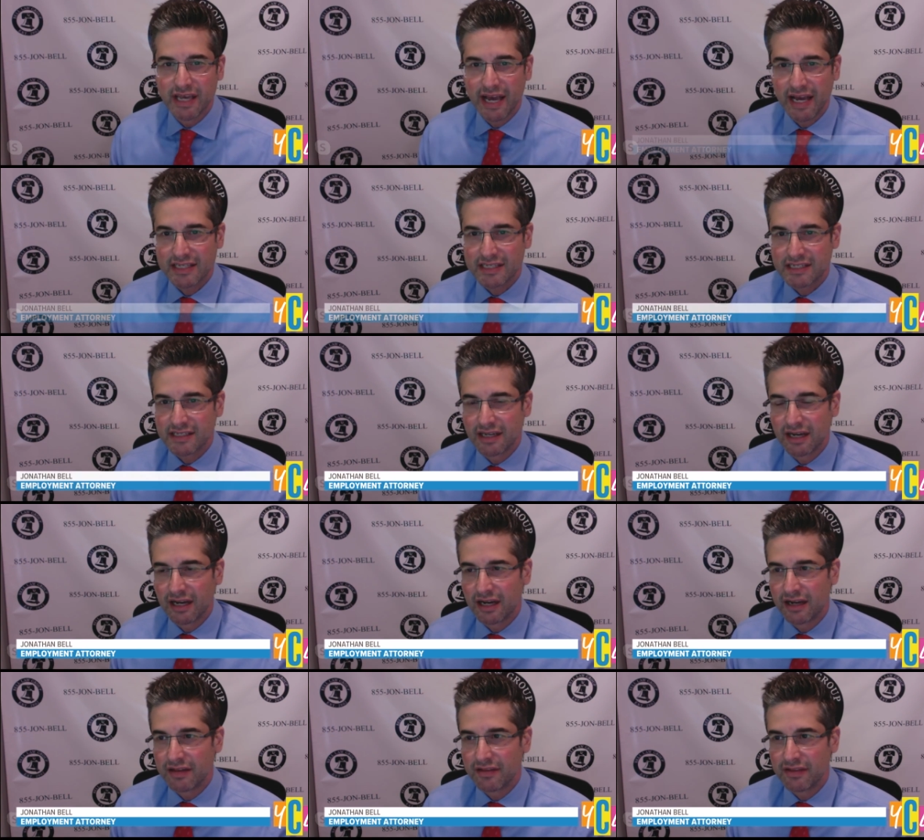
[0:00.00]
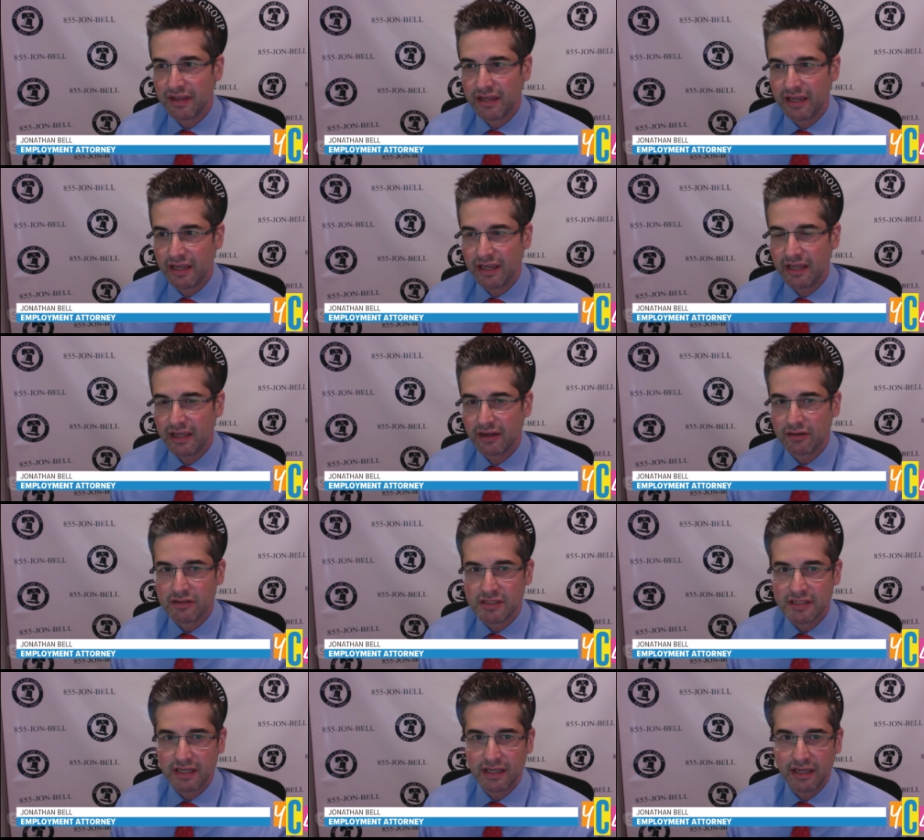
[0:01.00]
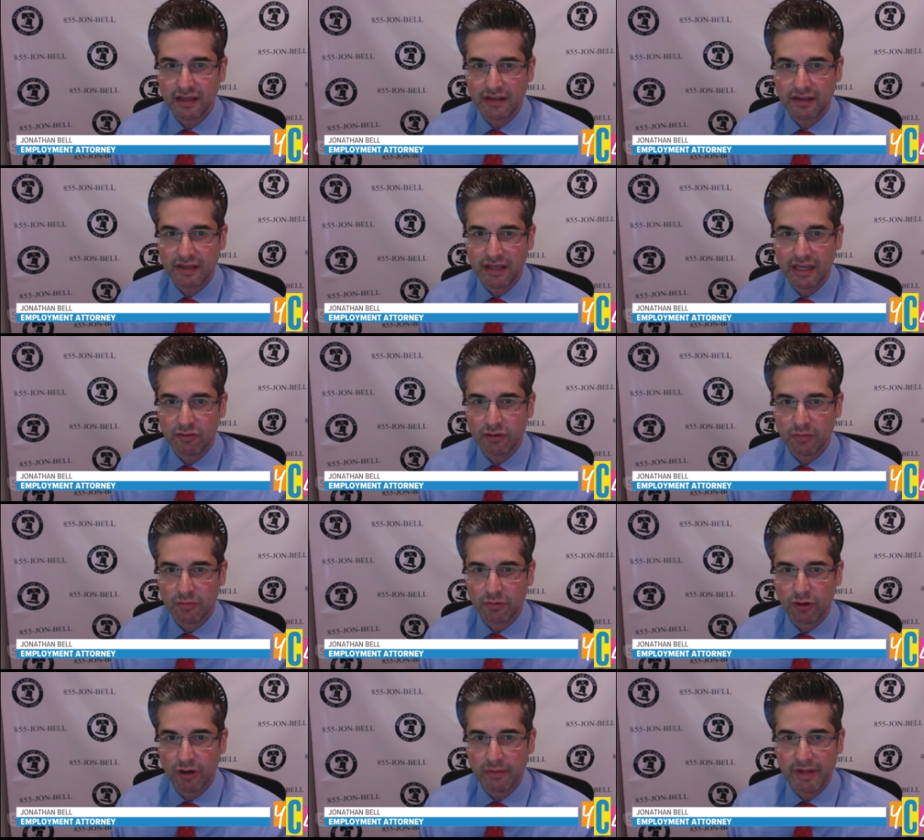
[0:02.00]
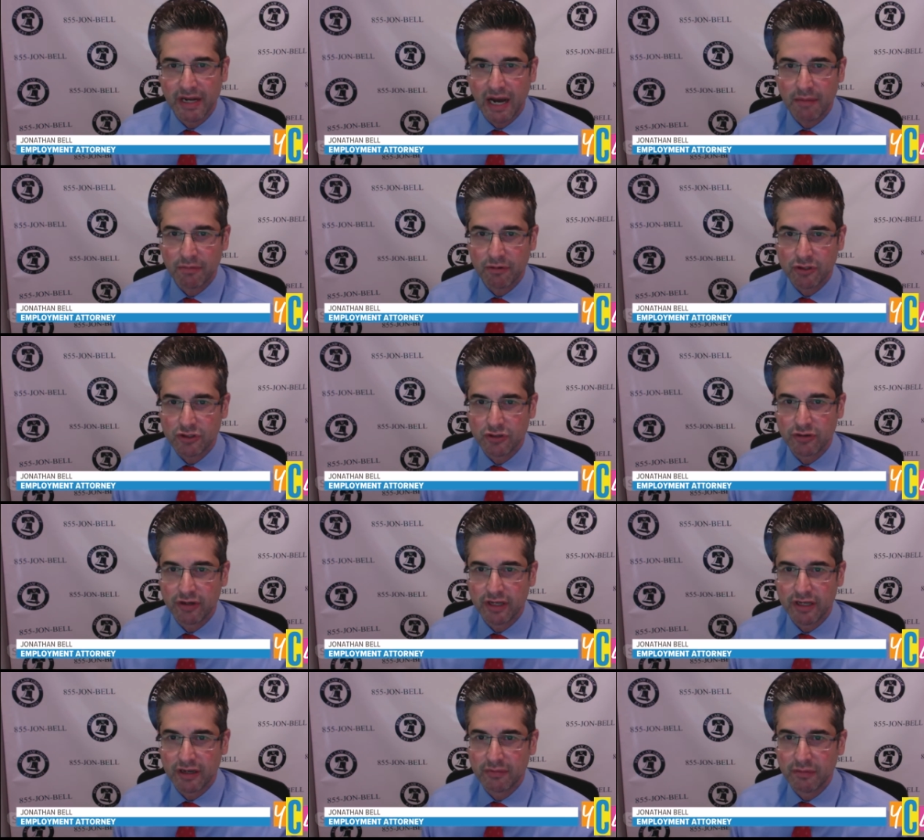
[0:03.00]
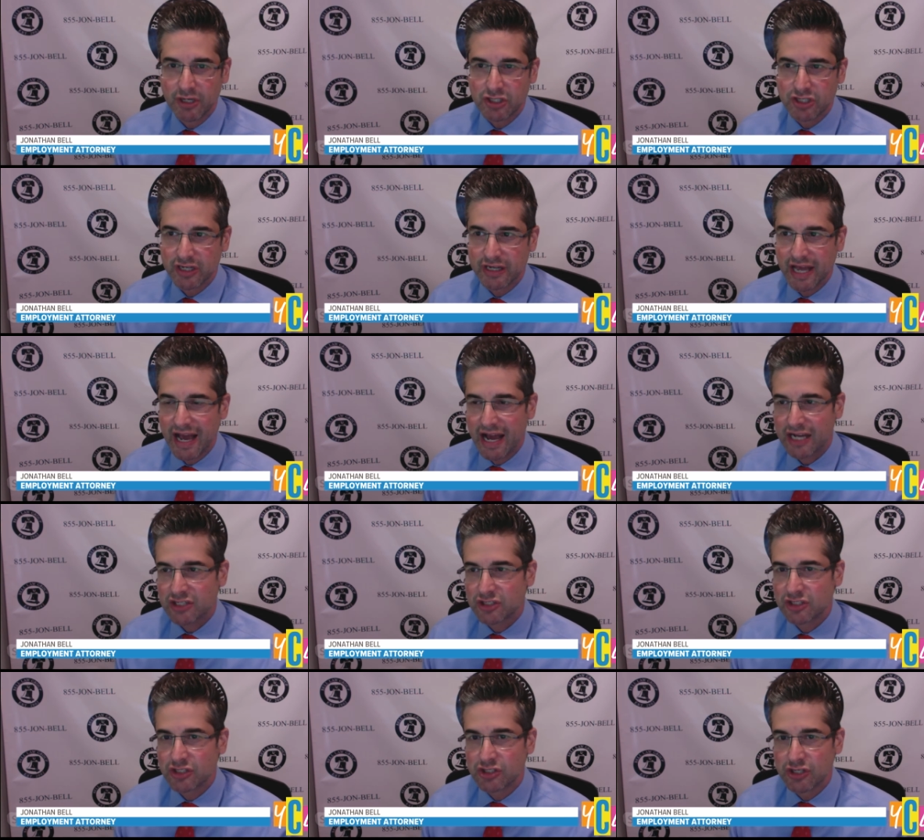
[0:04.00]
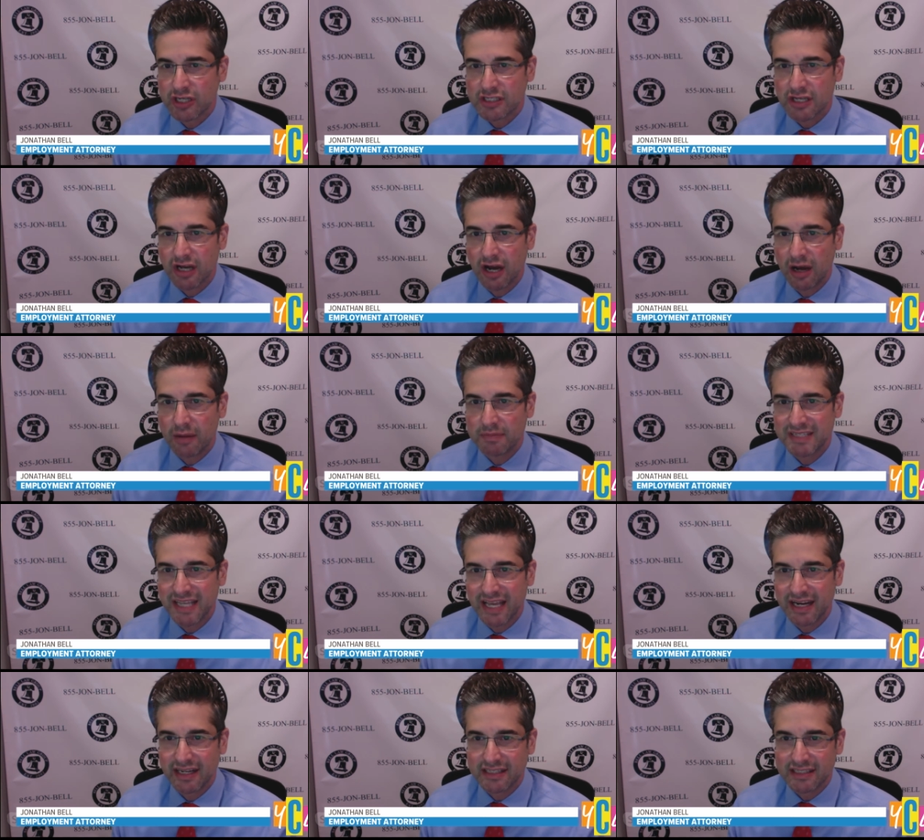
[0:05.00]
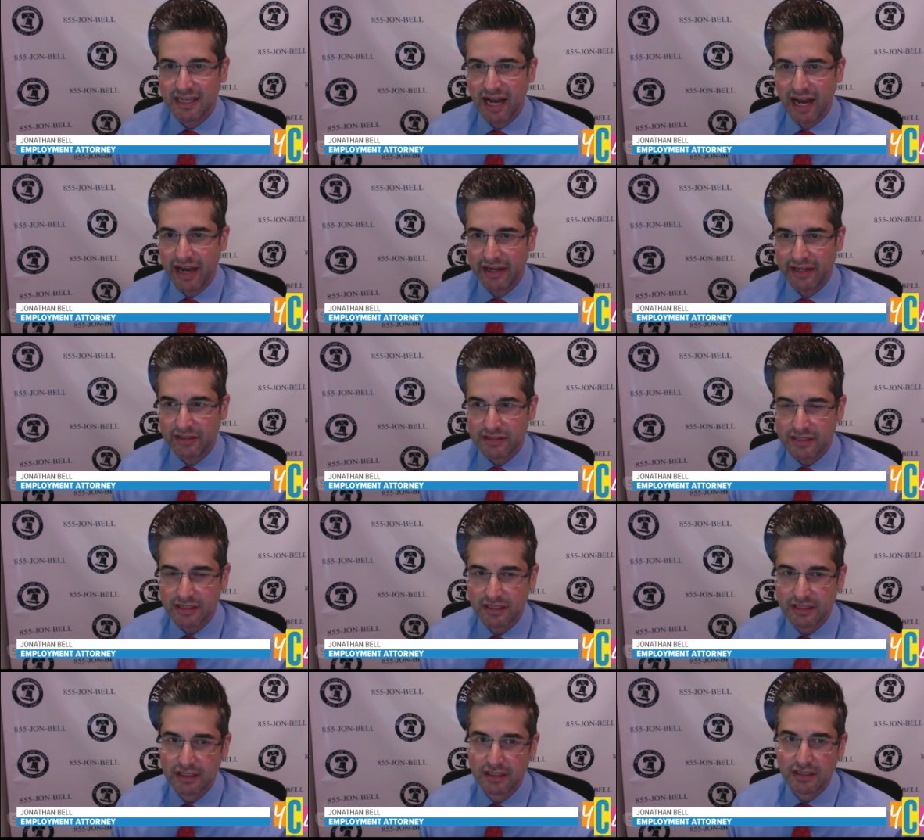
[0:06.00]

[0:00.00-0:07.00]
yes. Uh, the EEOC, the Equal Employment Opportunity Commission, actually just updated its guidance